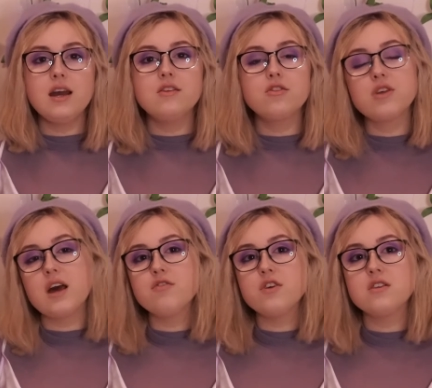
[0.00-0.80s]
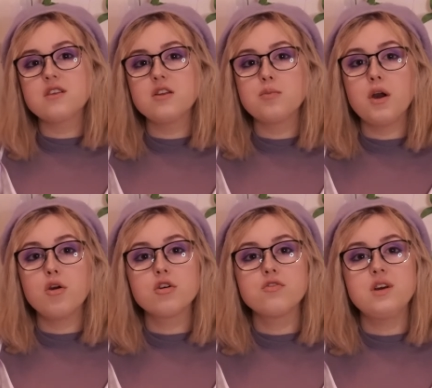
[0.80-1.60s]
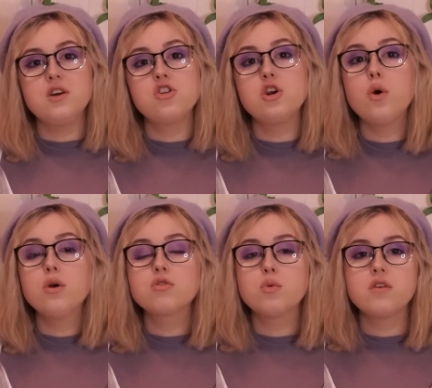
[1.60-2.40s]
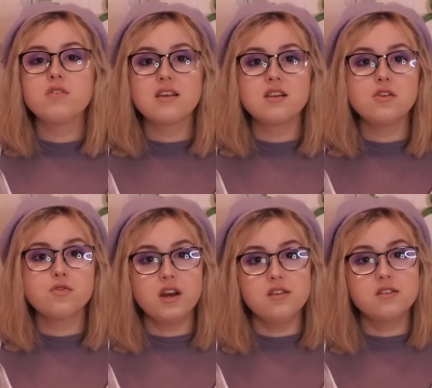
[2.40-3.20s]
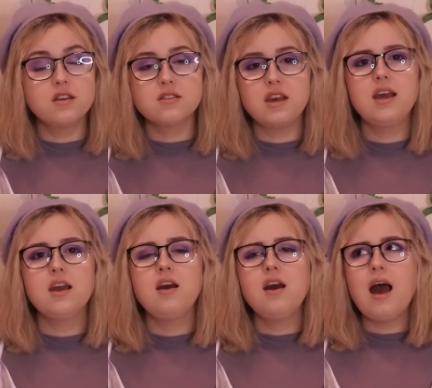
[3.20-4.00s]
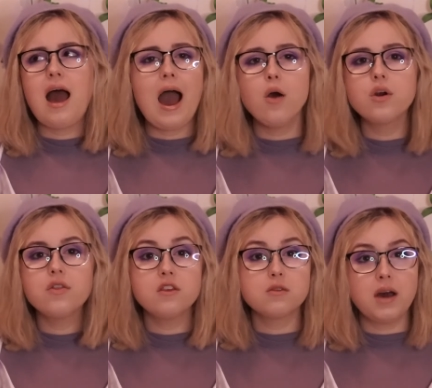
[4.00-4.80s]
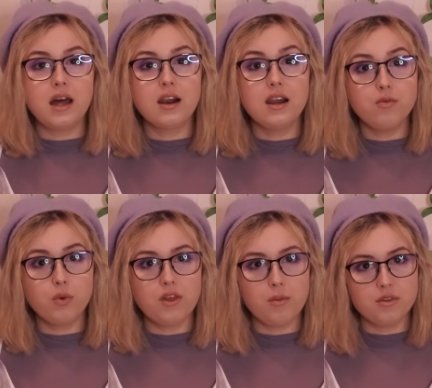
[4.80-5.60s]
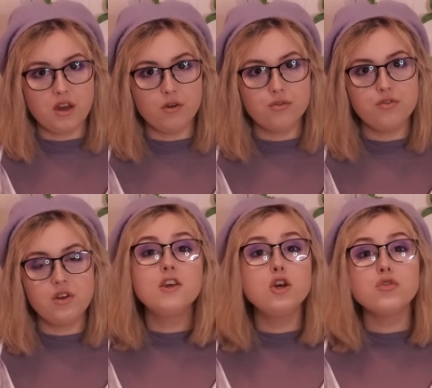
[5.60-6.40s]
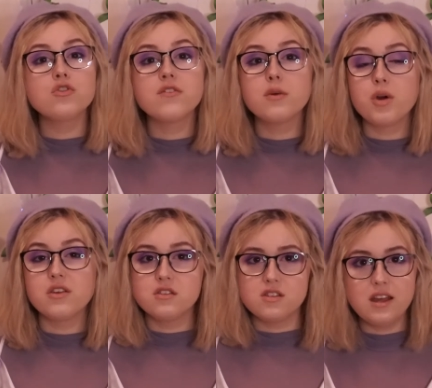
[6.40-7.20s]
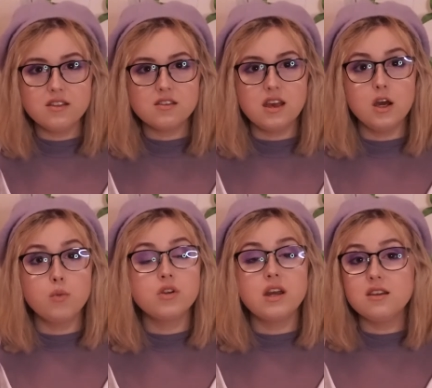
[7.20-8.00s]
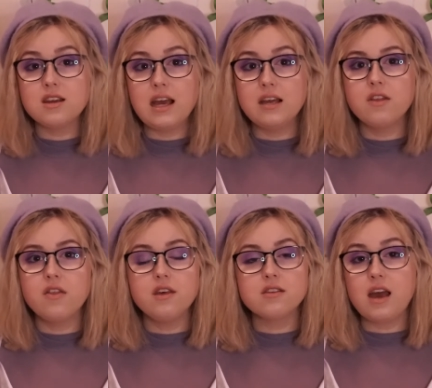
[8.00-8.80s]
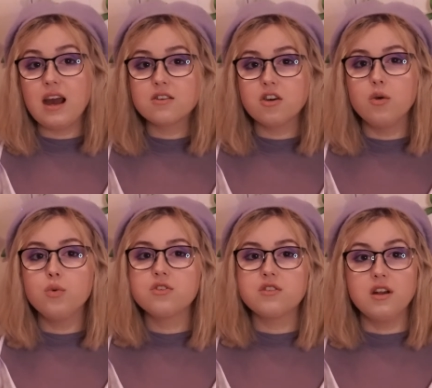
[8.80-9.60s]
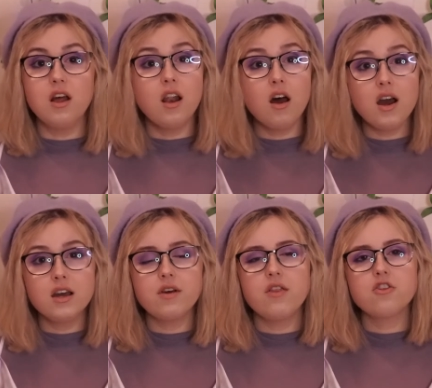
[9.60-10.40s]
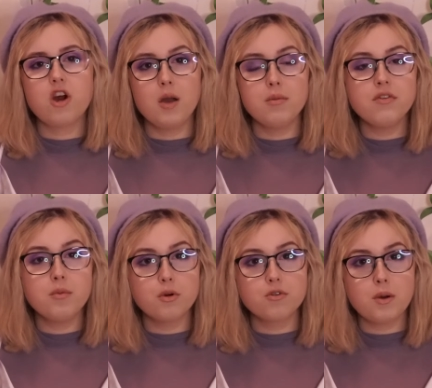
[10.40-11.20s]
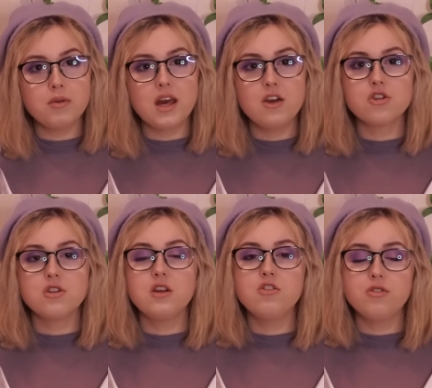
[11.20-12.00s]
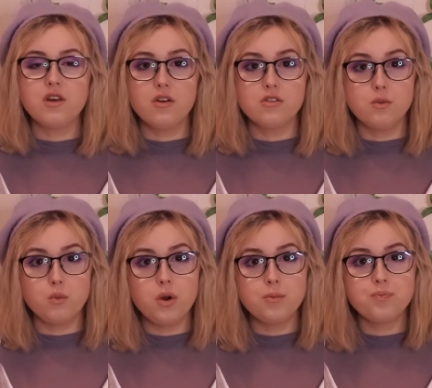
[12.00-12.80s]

In Suzanne Finstead's biography, she quotes one of Natalie's friends as saying, "How can this man live with himself?" The use of the present tense here would indicate that this actor was still alive at the time of the book's publication in 2001.